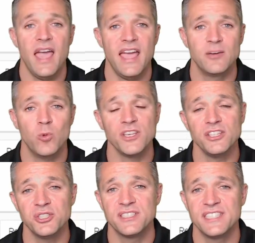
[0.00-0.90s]
And what you
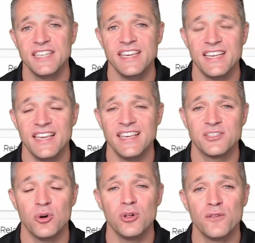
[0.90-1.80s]
should see is
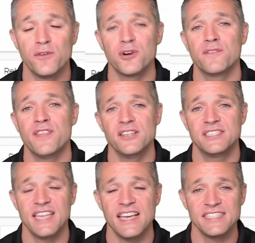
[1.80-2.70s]
all 4 of those
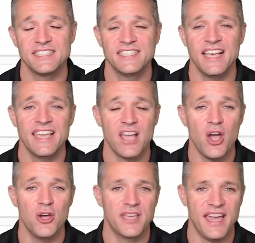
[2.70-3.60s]
tests saying
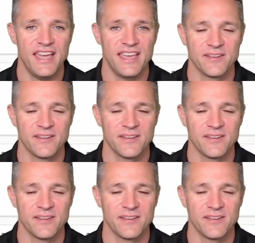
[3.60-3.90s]
okay.